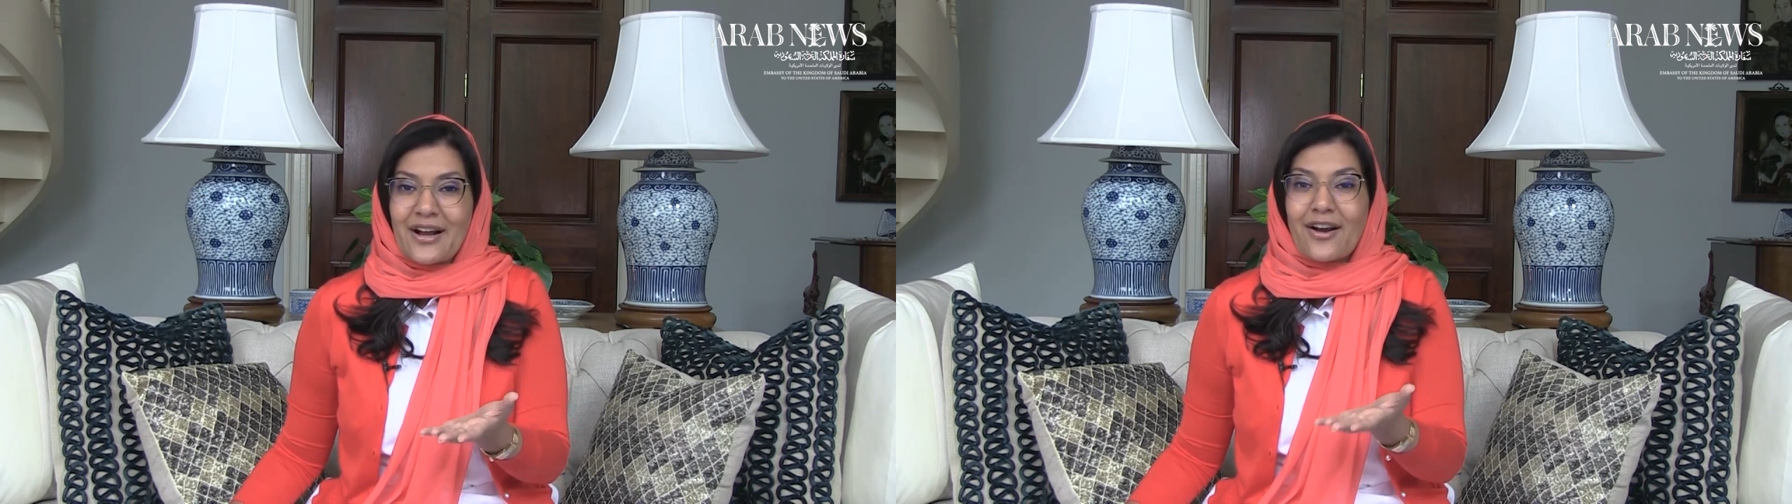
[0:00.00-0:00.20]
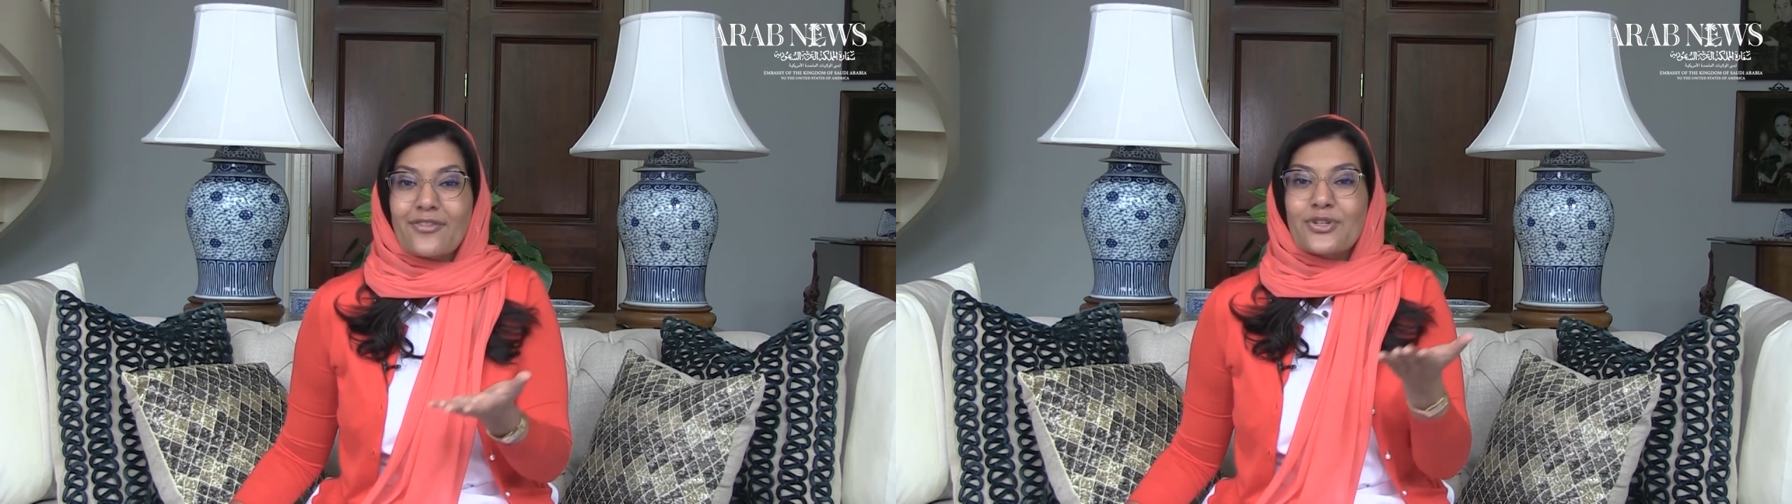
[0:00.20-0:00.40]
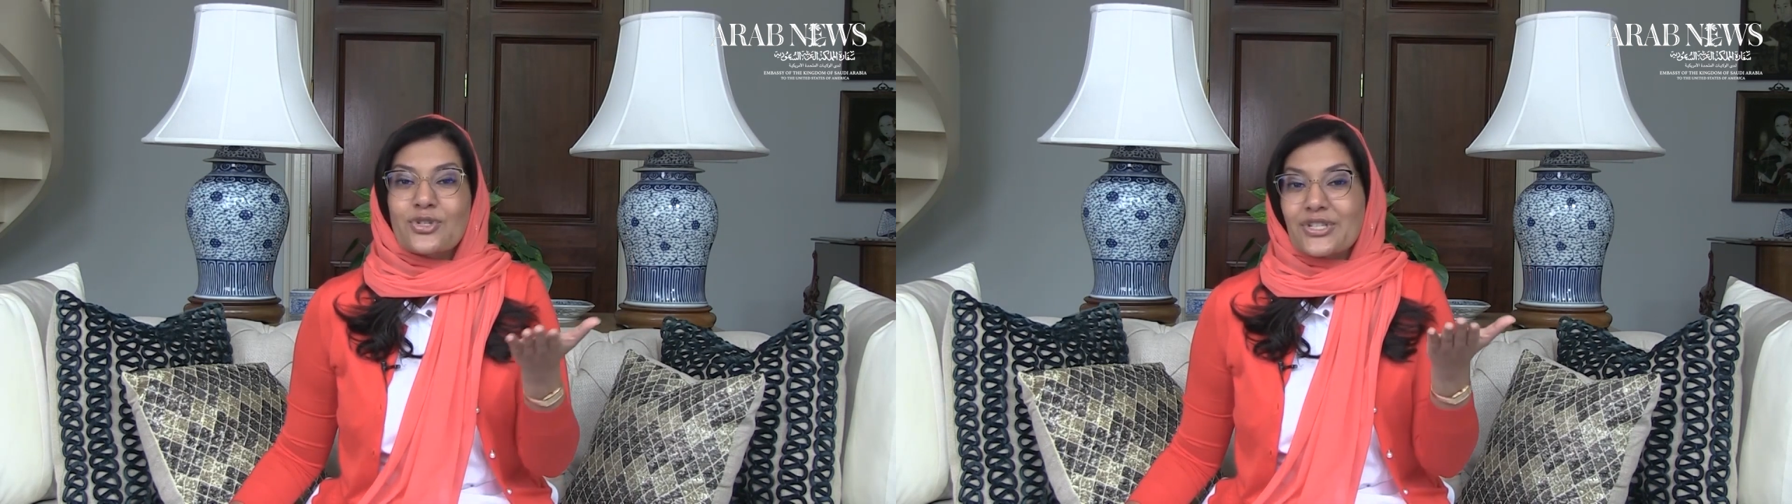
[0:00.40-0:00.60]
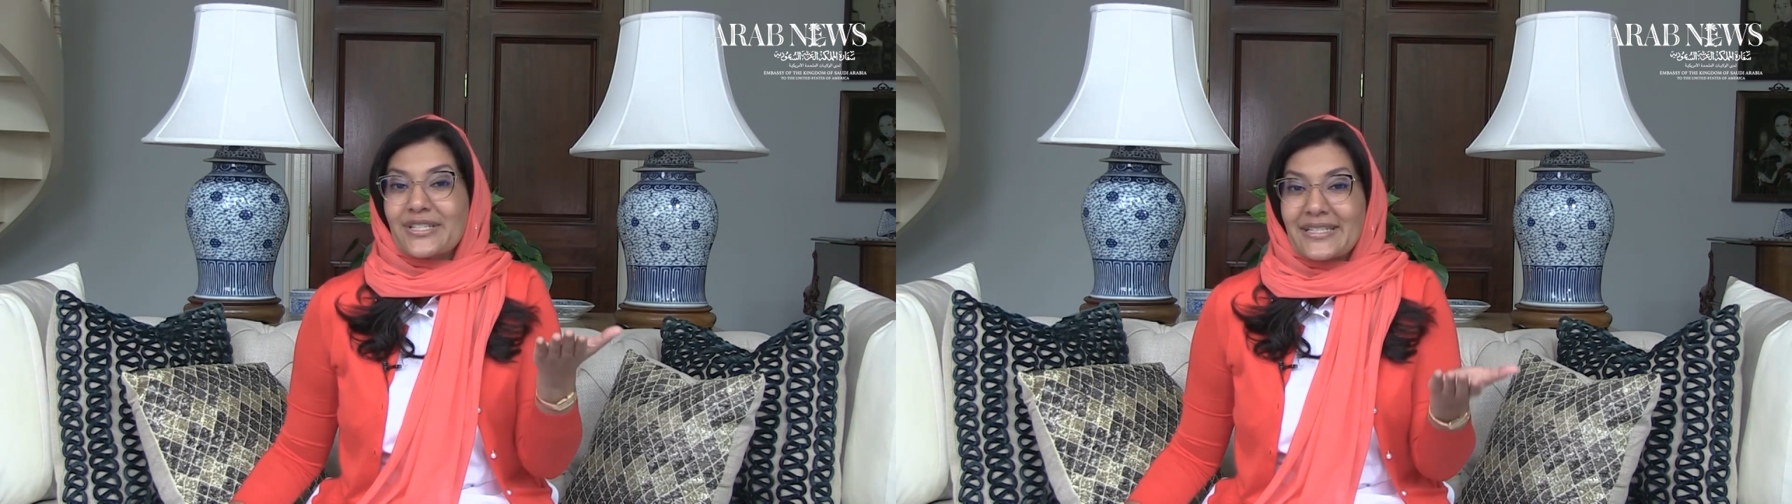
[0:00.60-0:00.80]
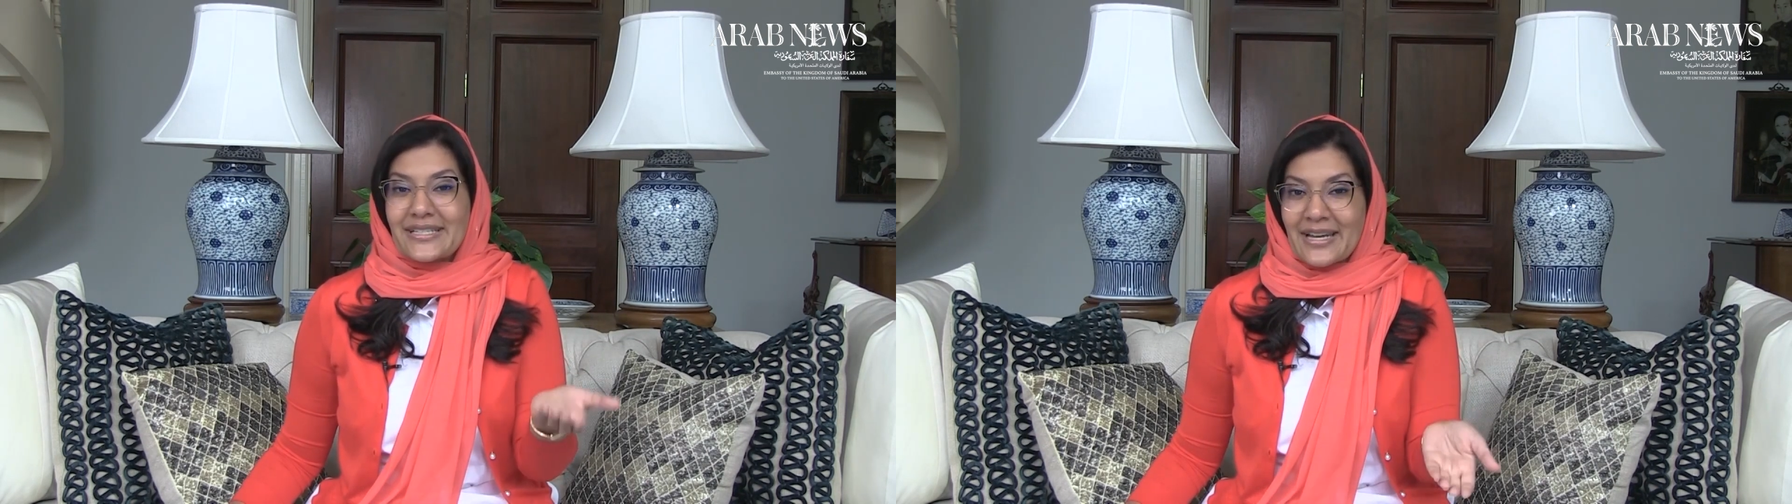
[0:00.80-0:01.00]
Our future's
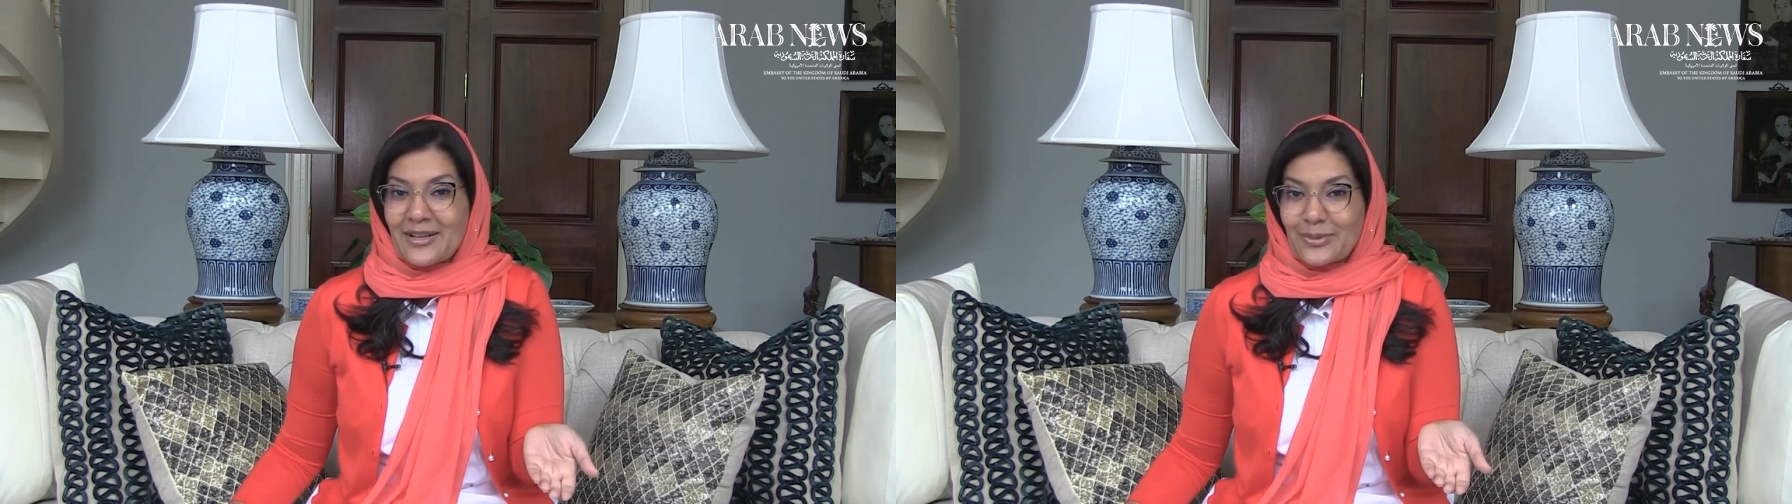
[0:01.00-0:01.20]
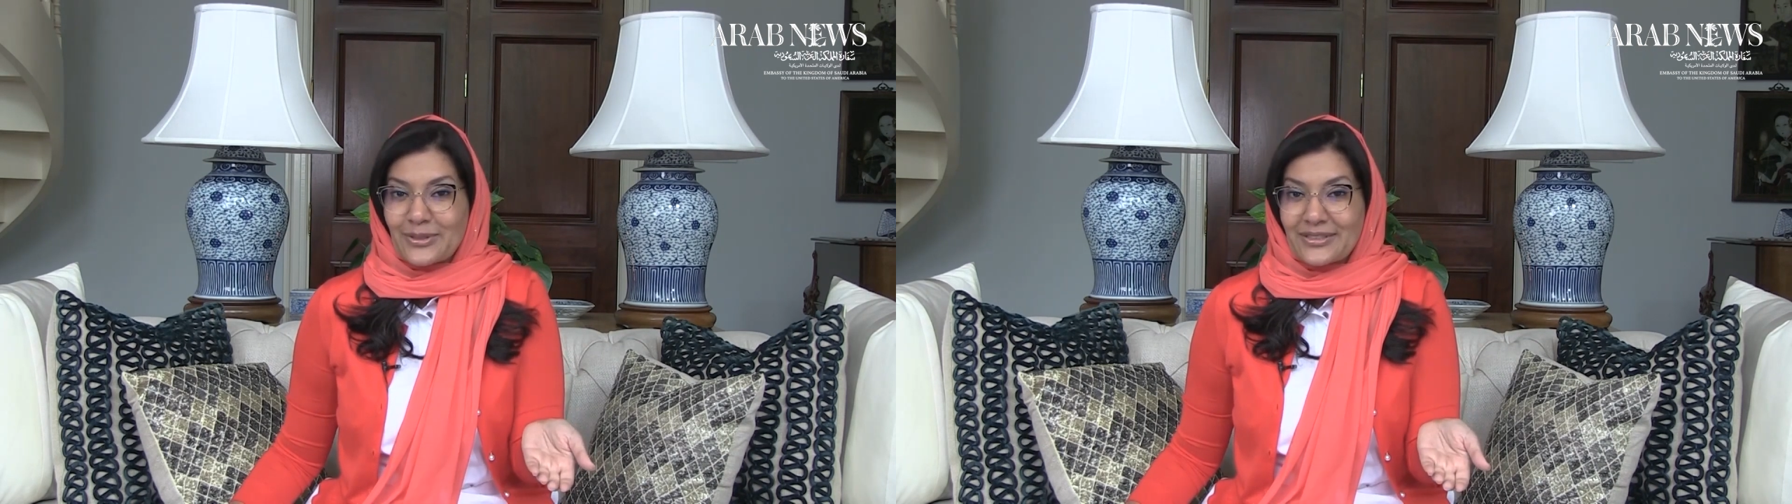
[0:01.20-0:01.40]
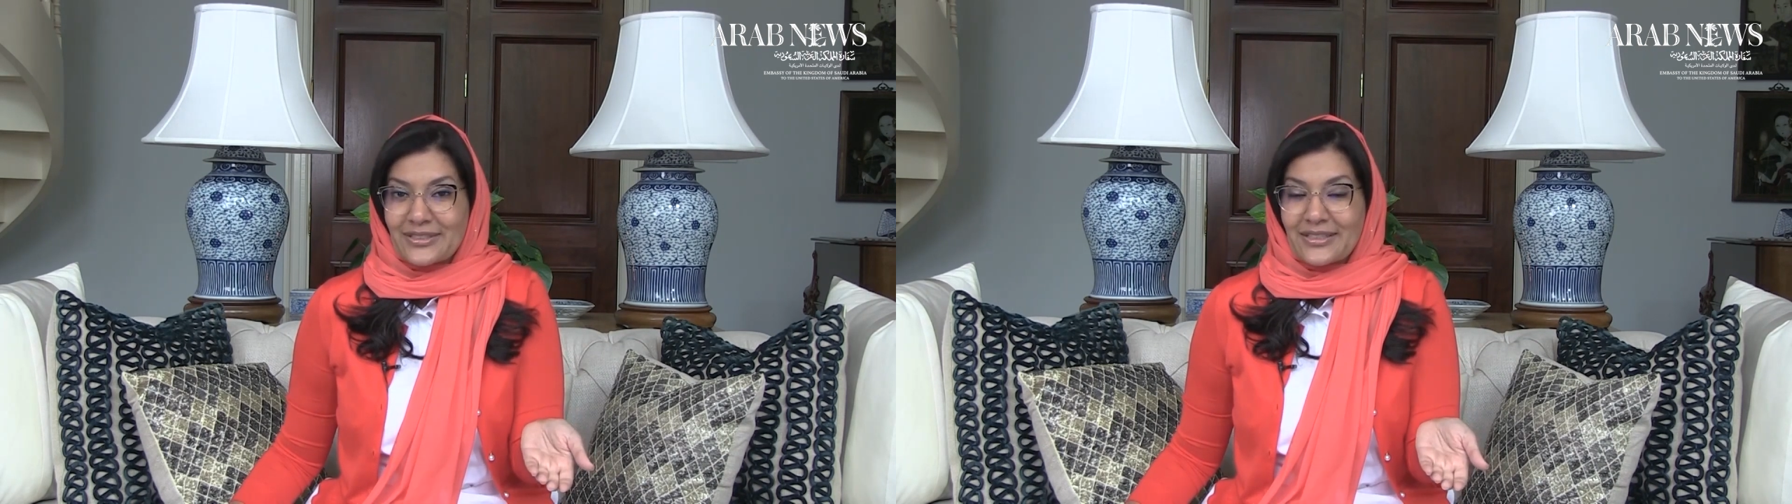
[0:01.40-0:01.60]
sustainable.